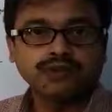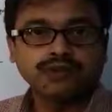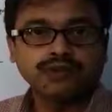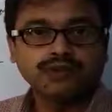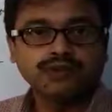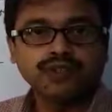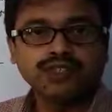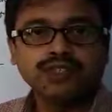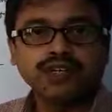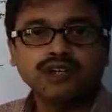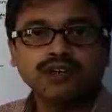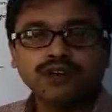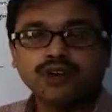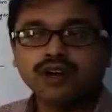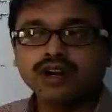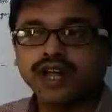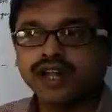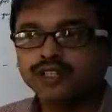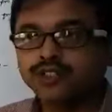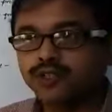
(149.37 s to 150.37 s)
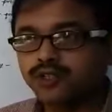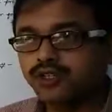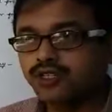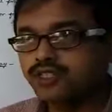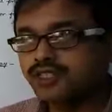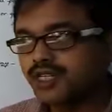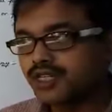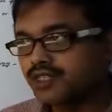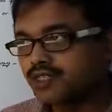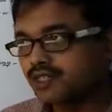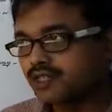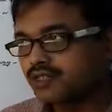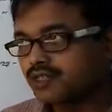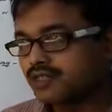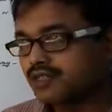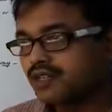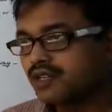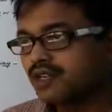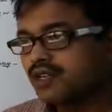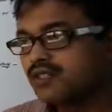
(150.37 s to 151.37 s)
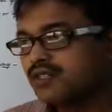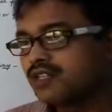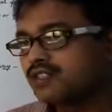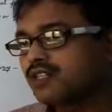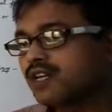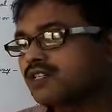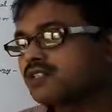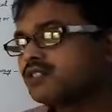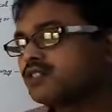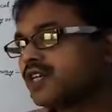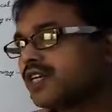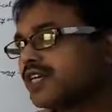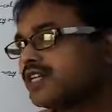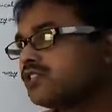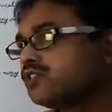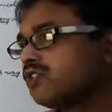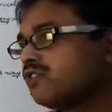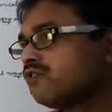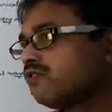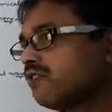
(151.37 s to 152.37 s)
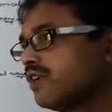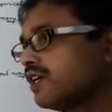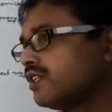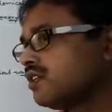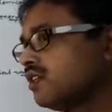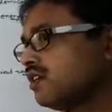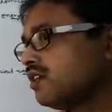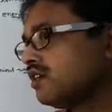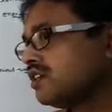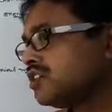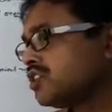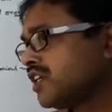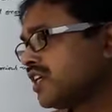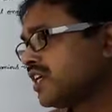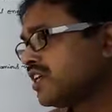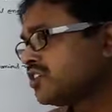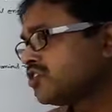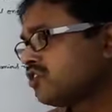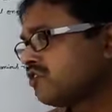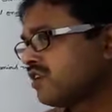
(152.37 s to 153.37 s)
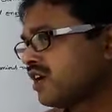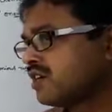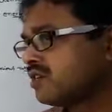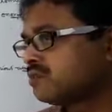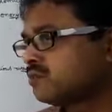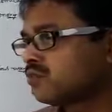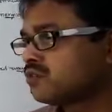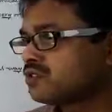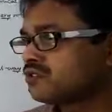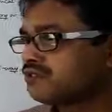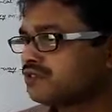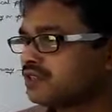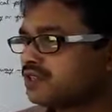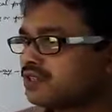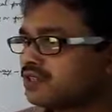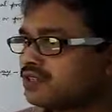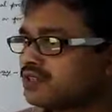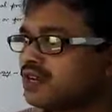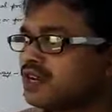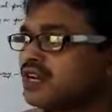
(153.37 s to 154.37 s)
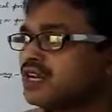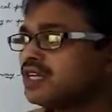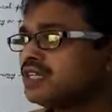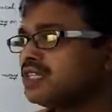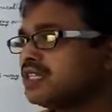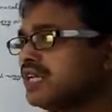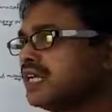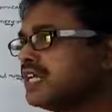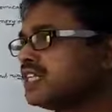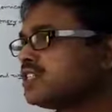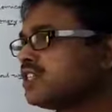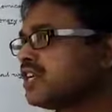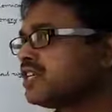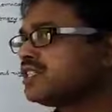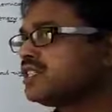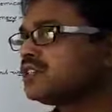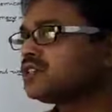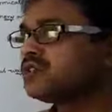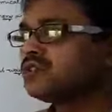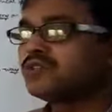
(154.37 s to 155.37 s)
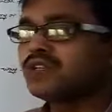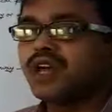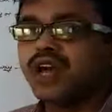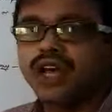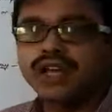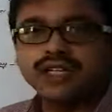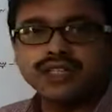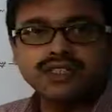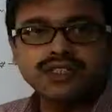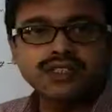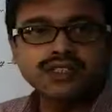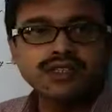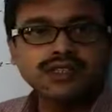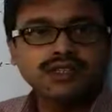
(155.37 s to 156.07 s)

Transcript: which are called natural changes, such as change of weather, change of atmosphere, day change into night.